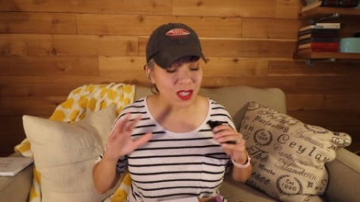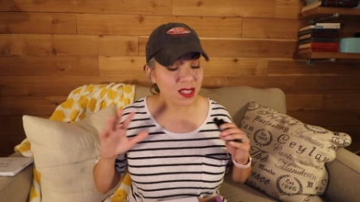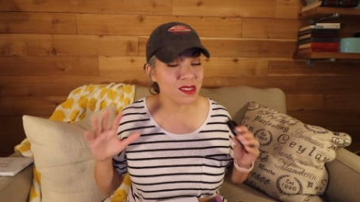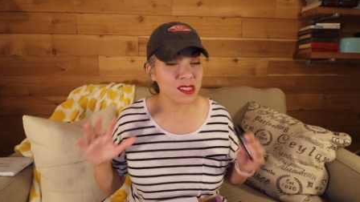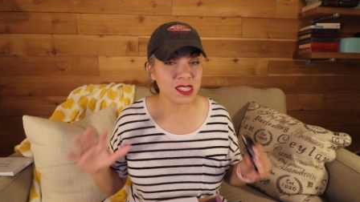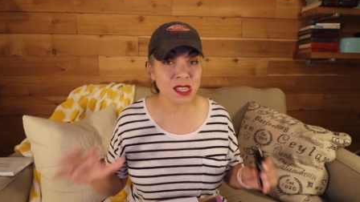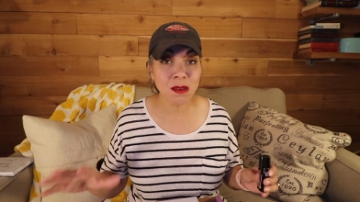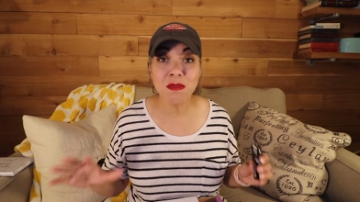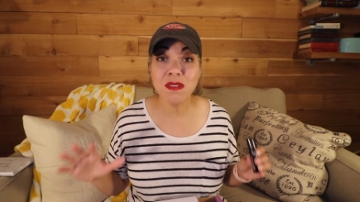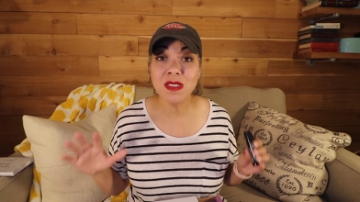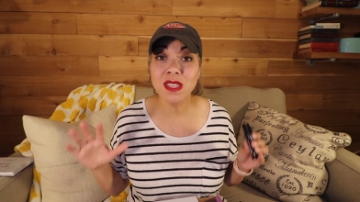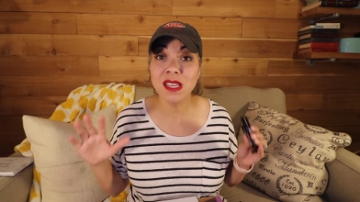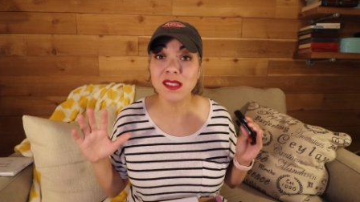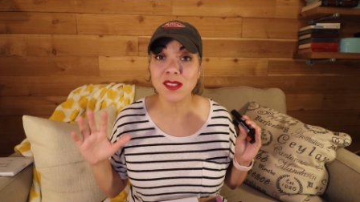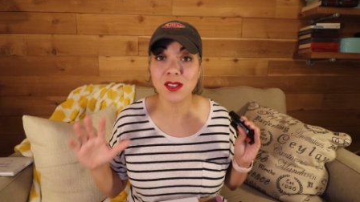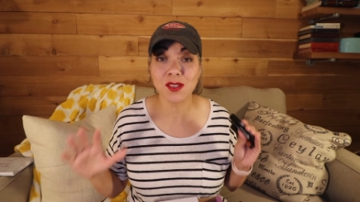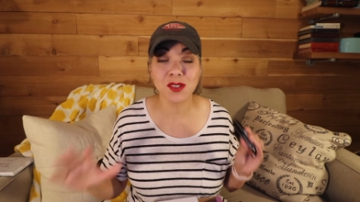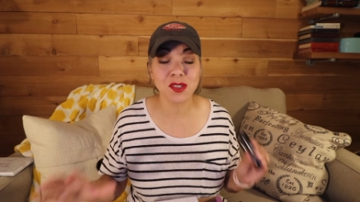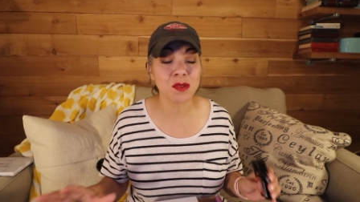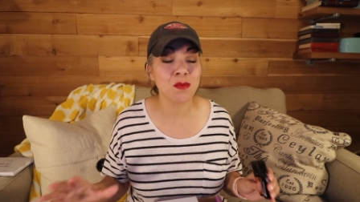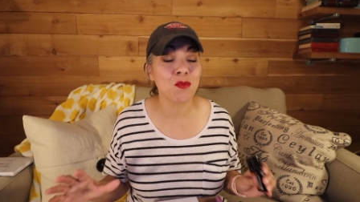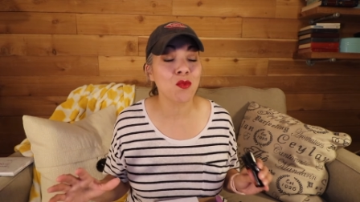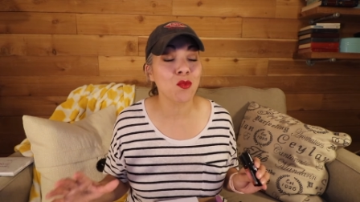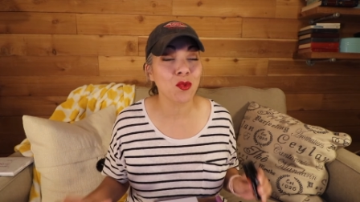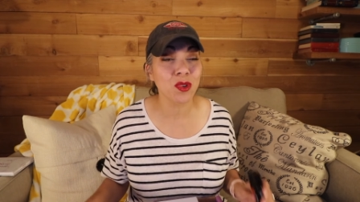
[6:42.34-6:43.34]
some of these are
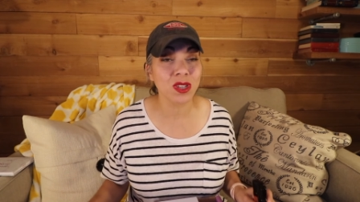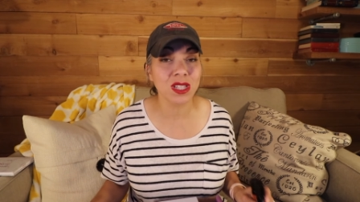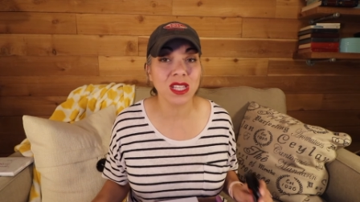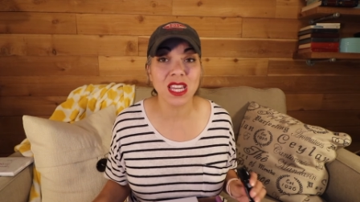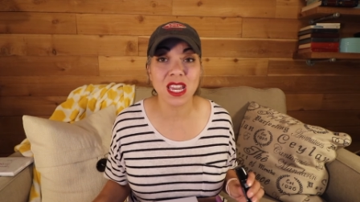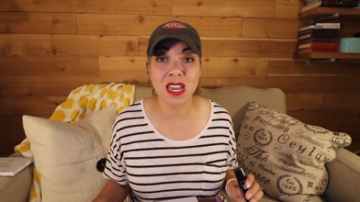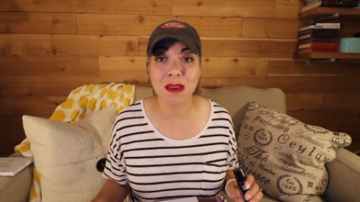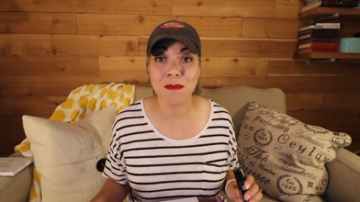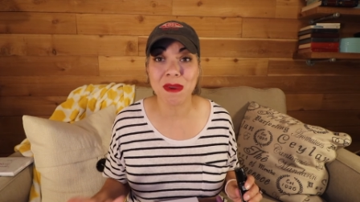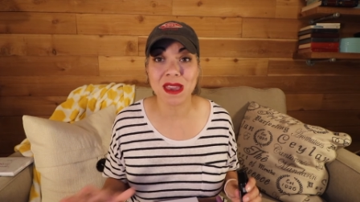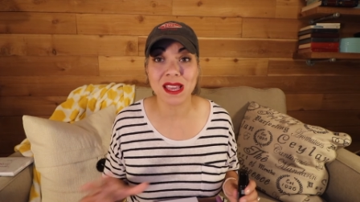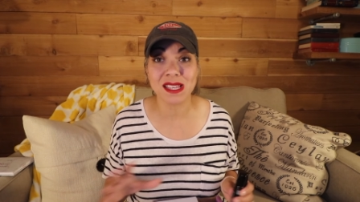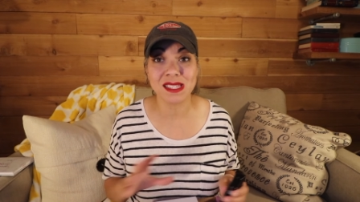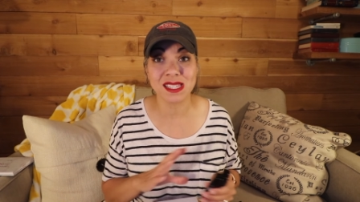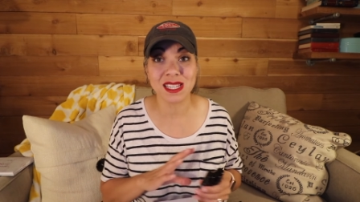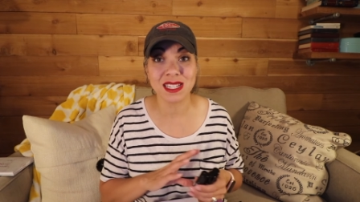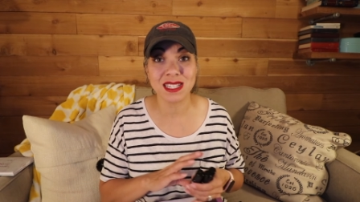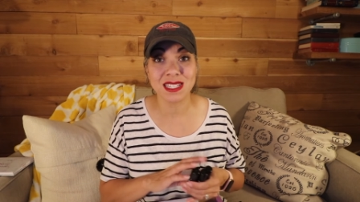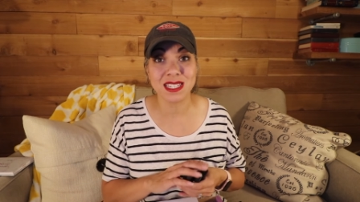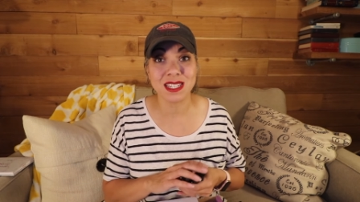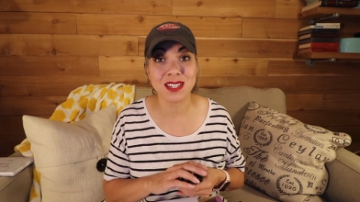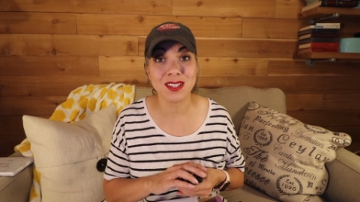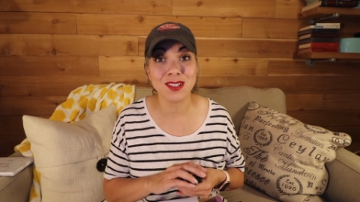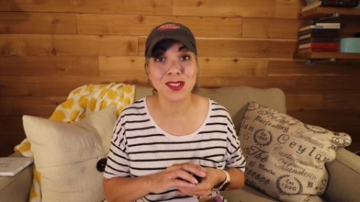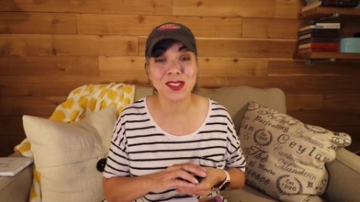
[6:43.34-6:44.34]
some really
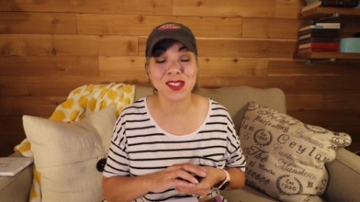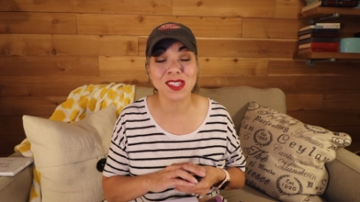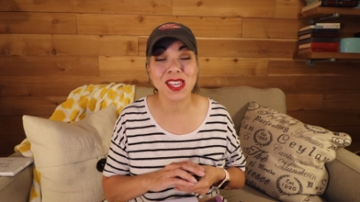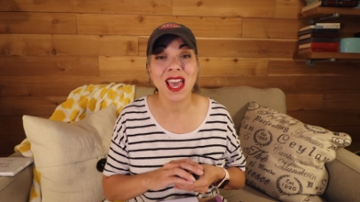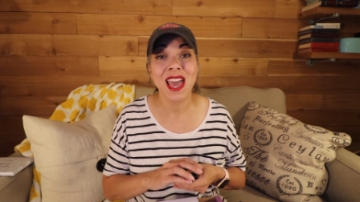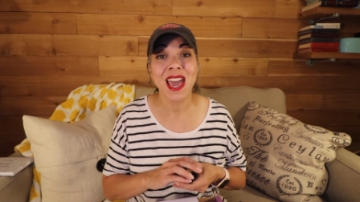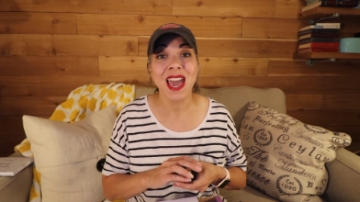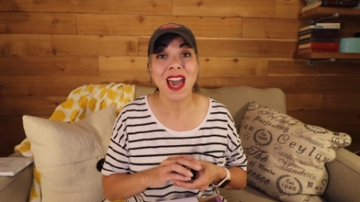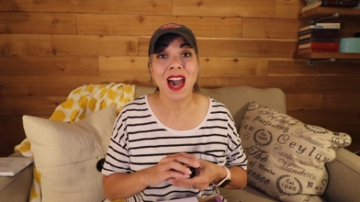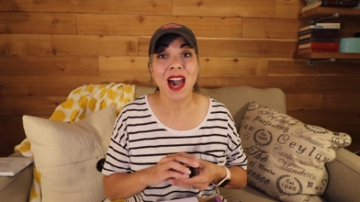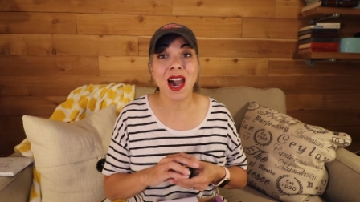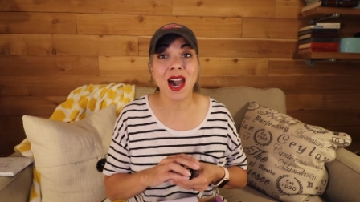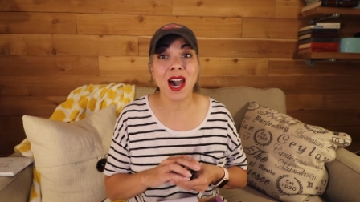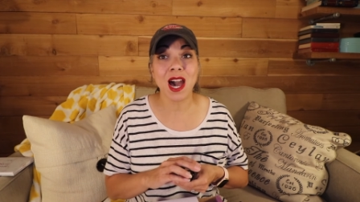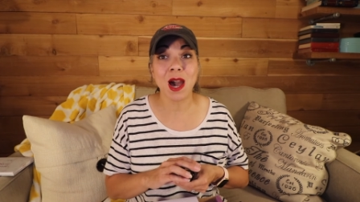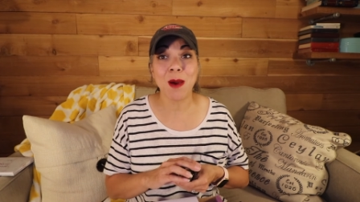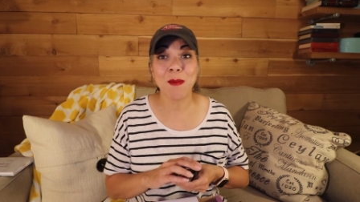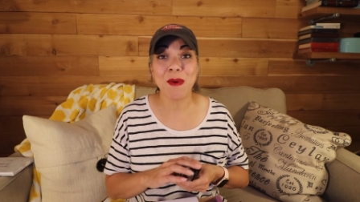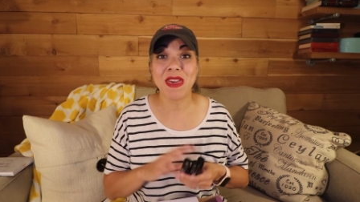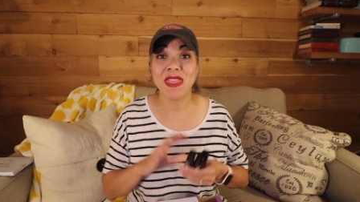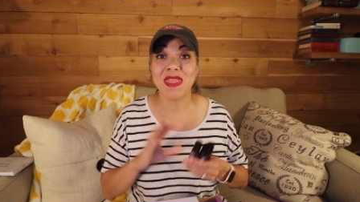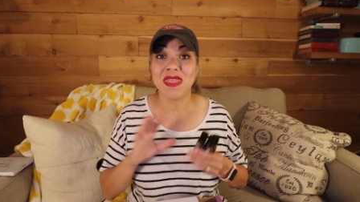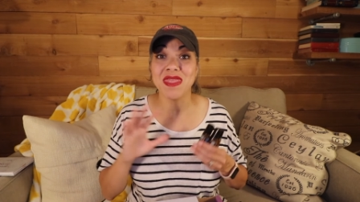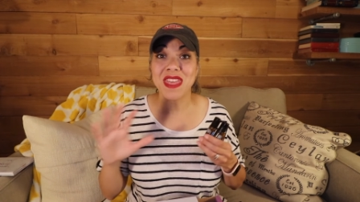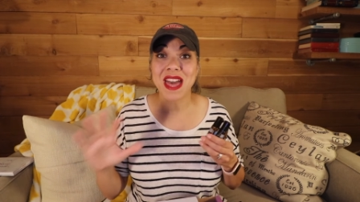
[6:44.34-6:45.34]
amazing deals,
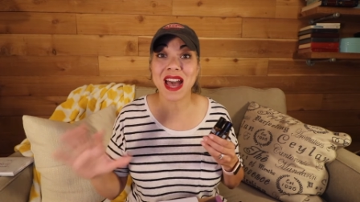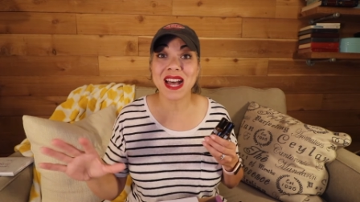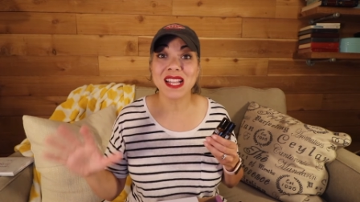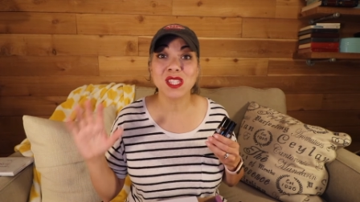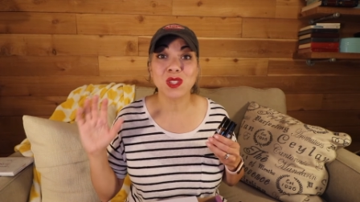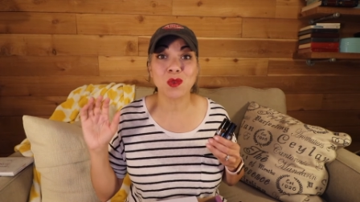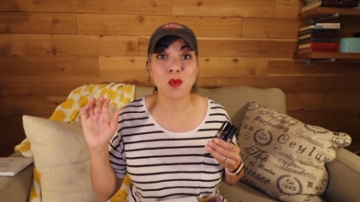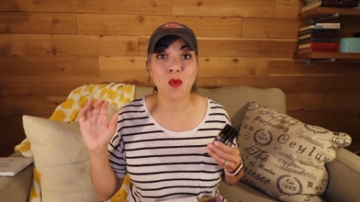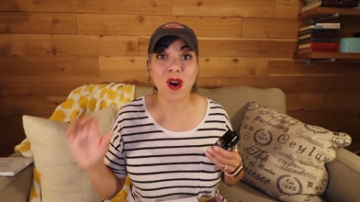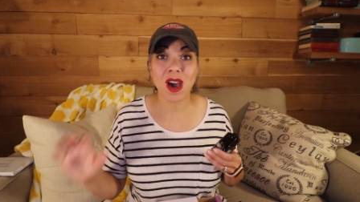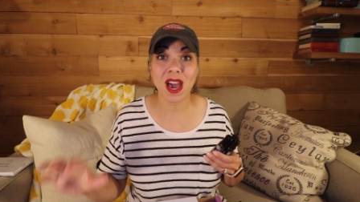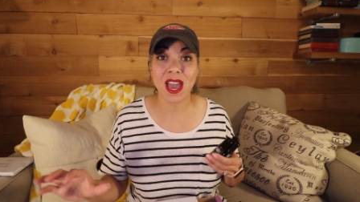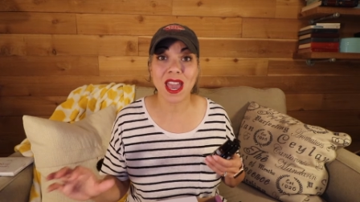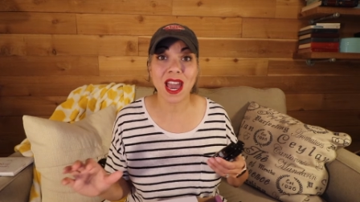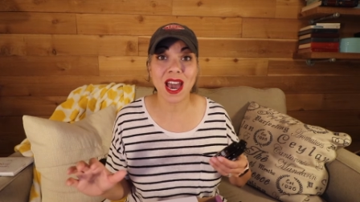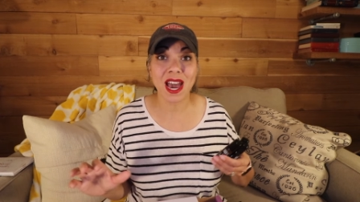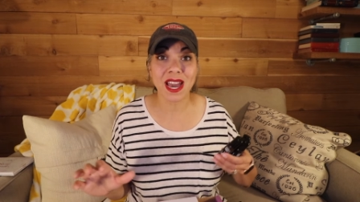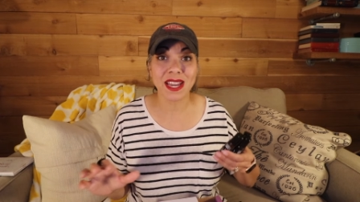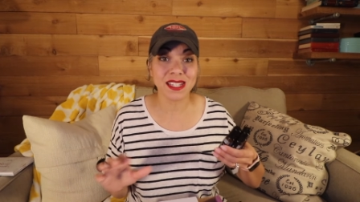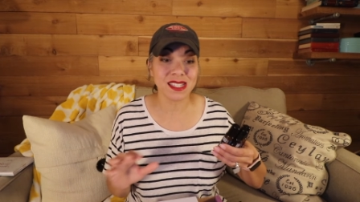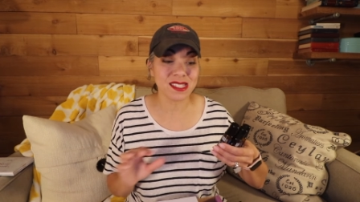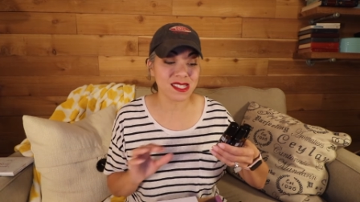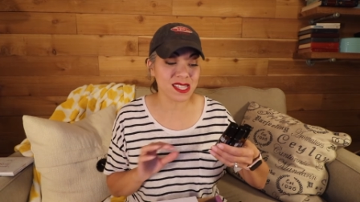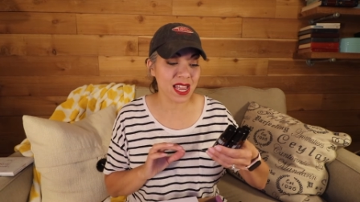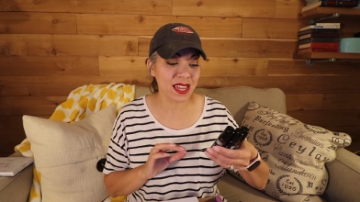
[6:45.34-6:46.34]
and that's why
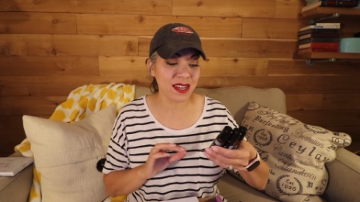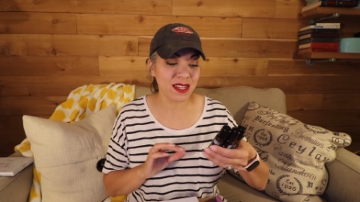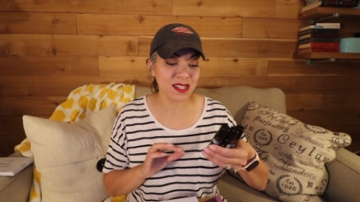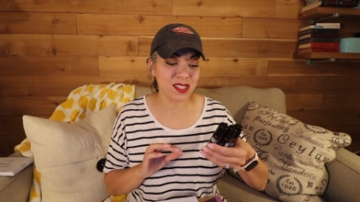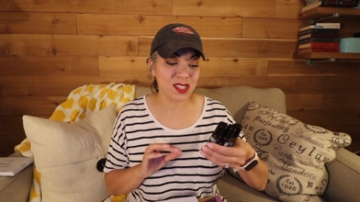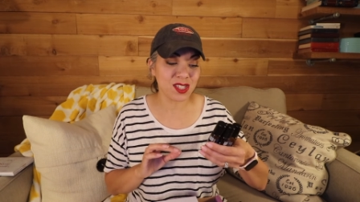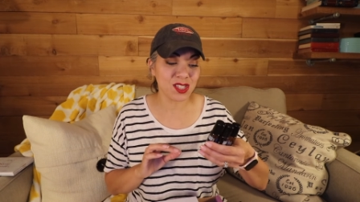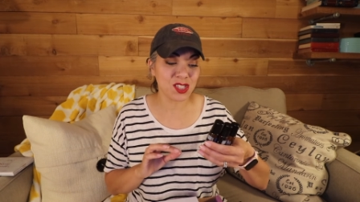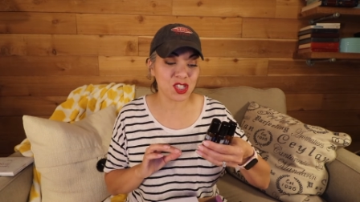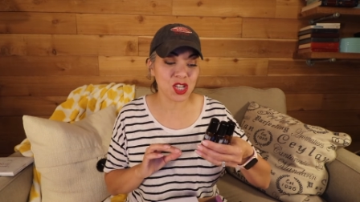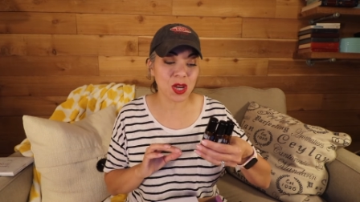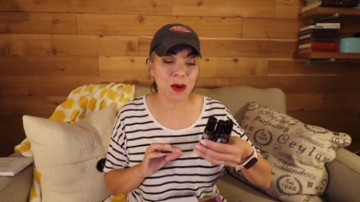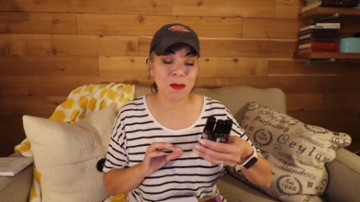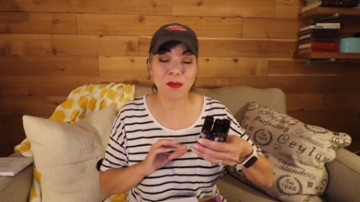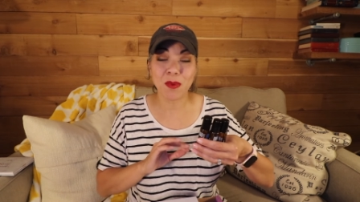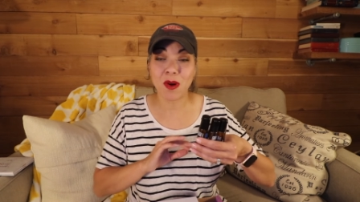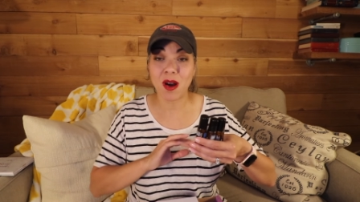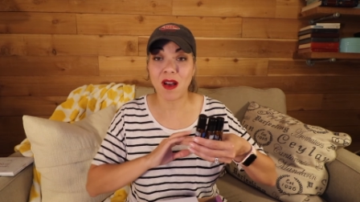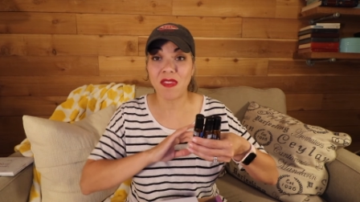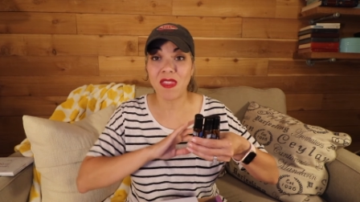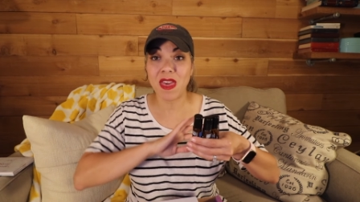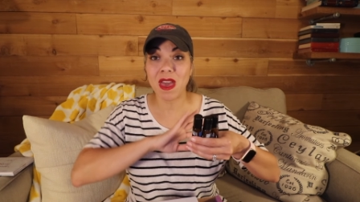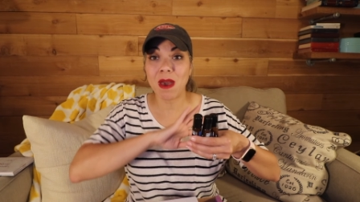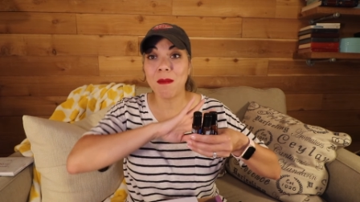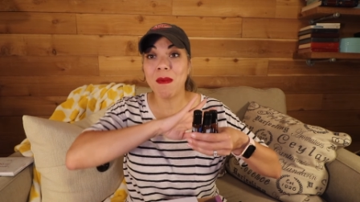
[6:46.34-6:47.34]
I decided to jump
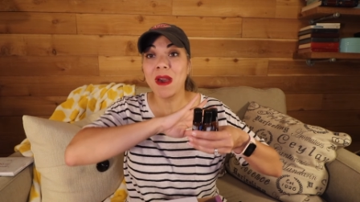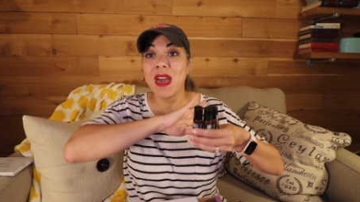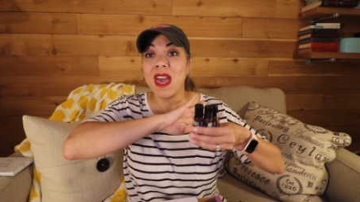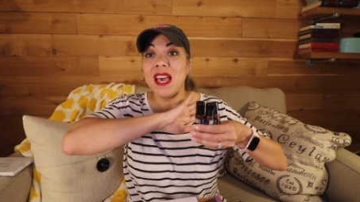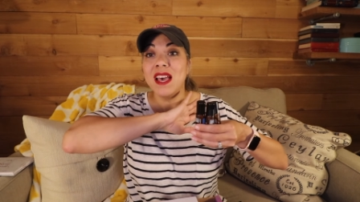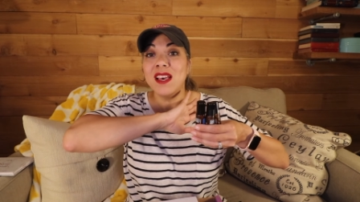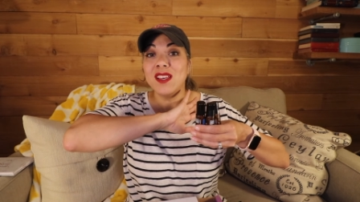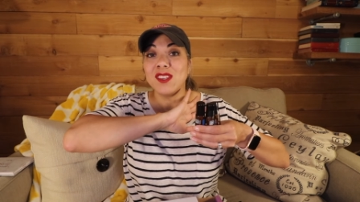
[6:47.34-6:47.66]
on them.